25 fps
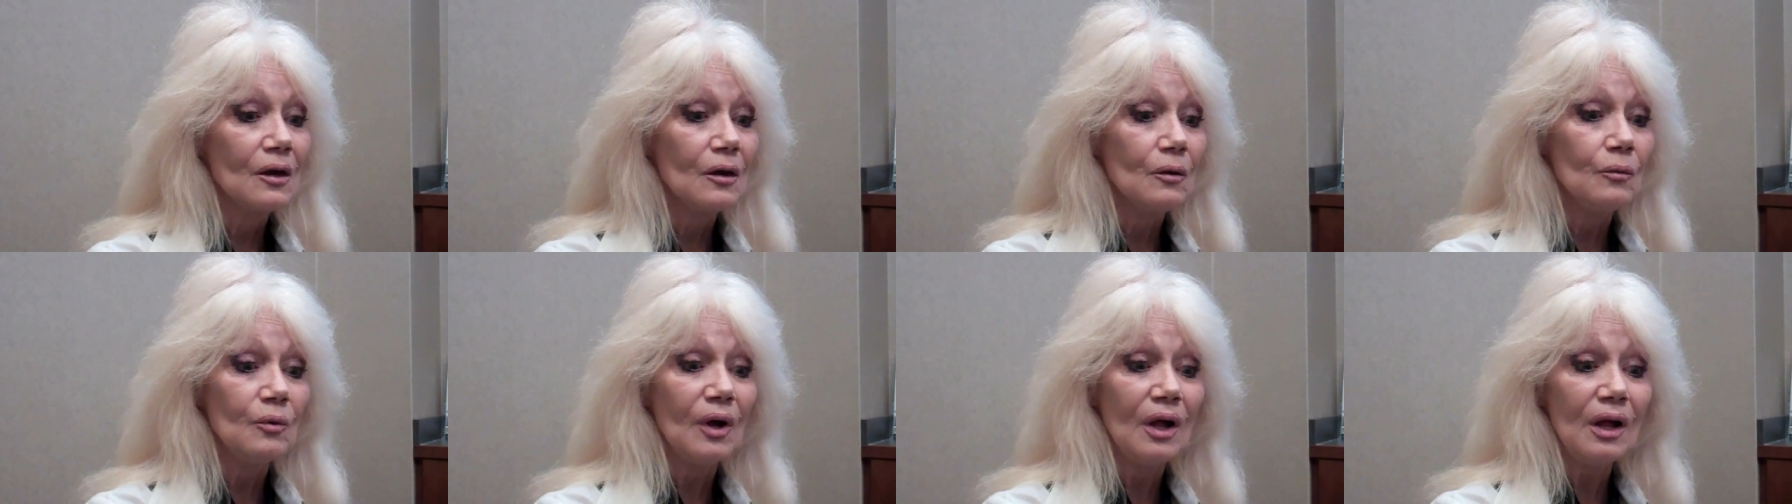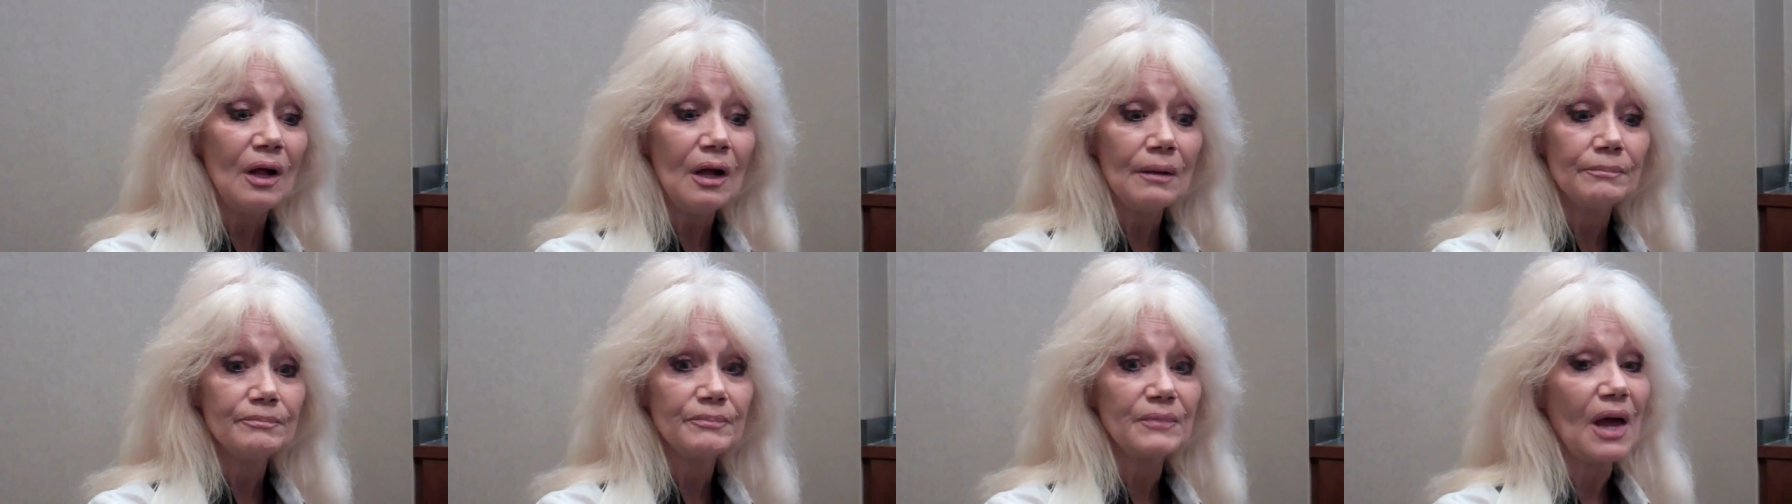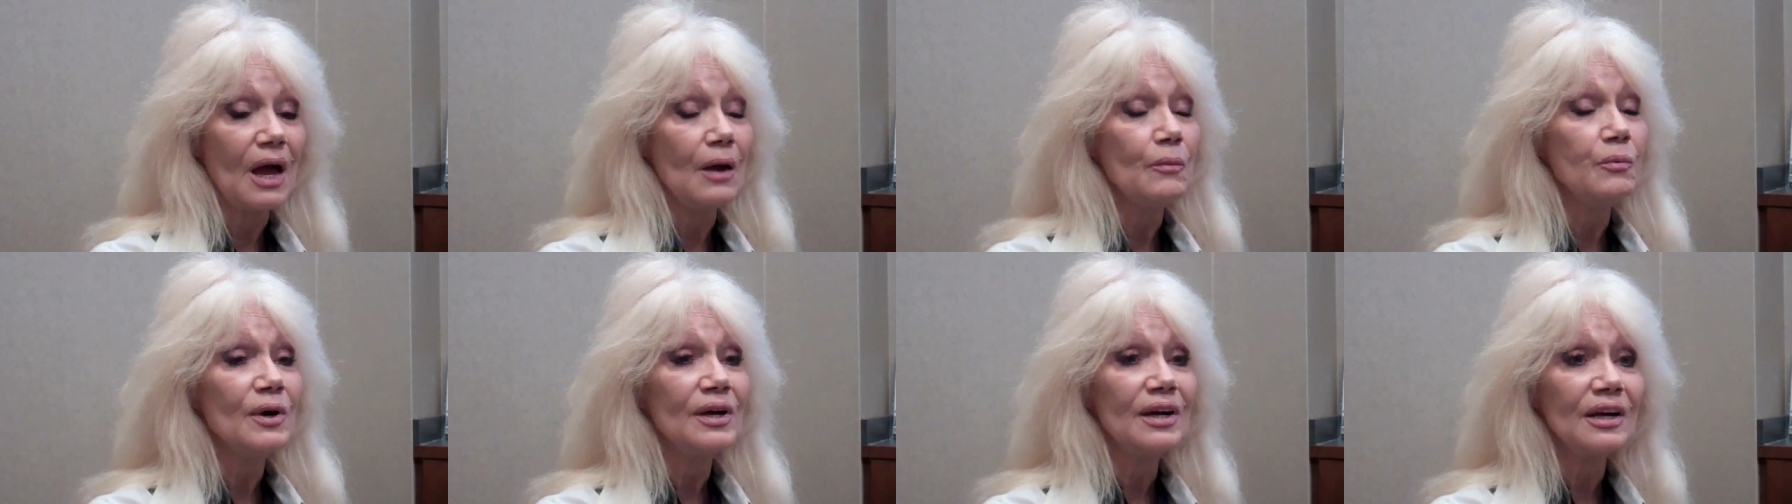Well,
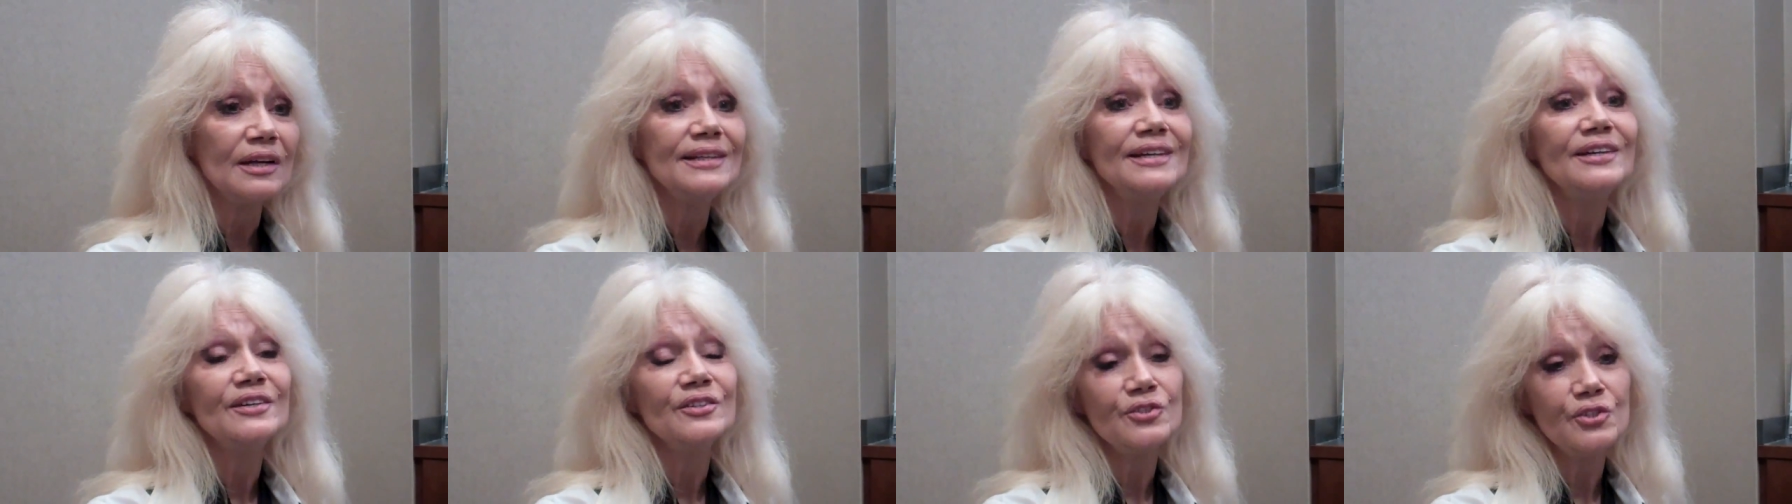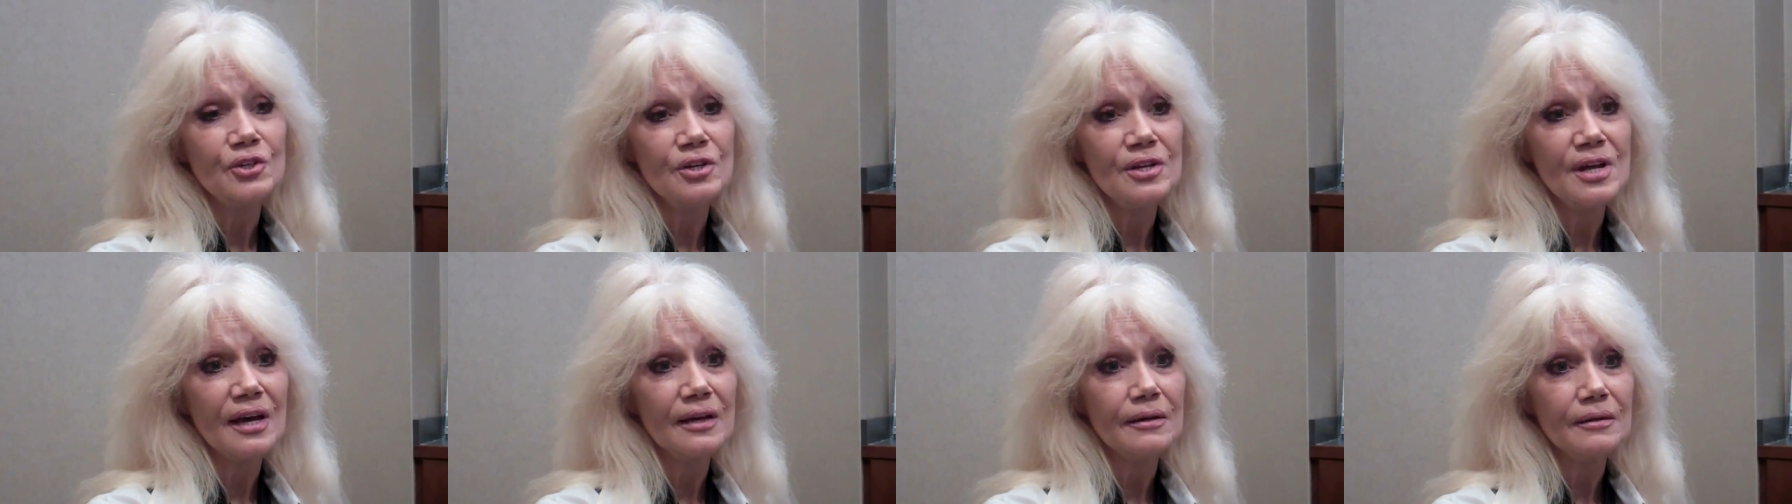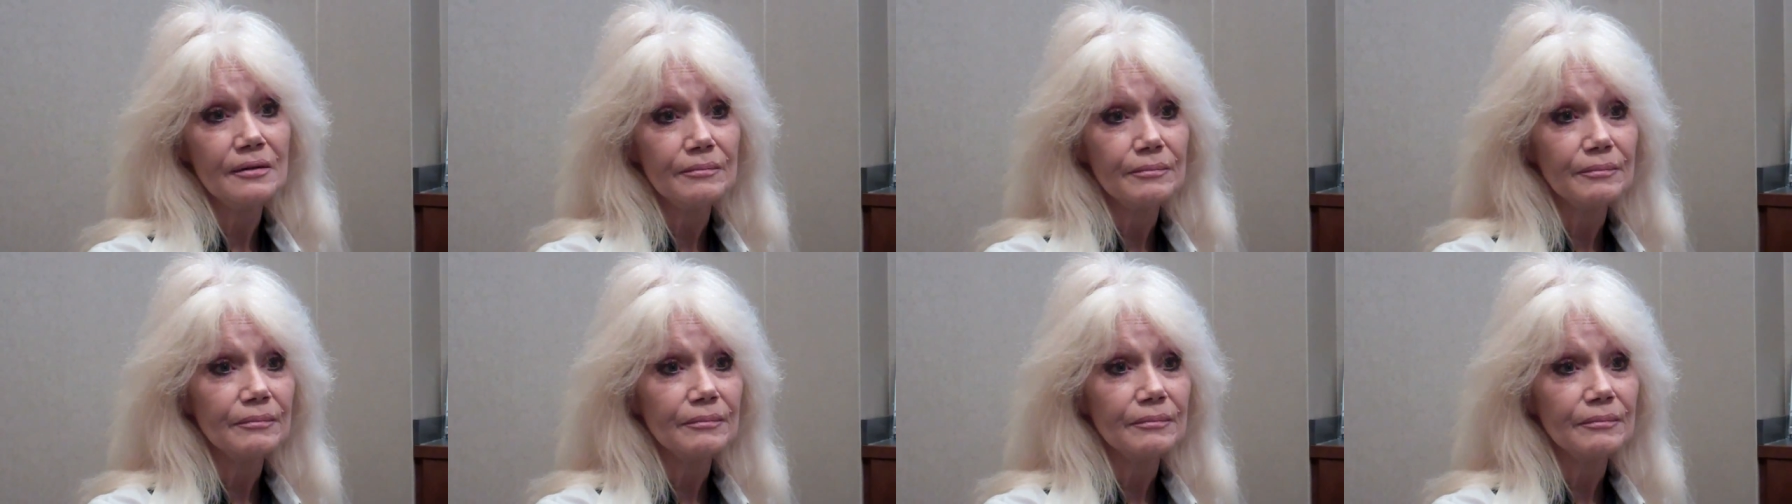I went on the internet,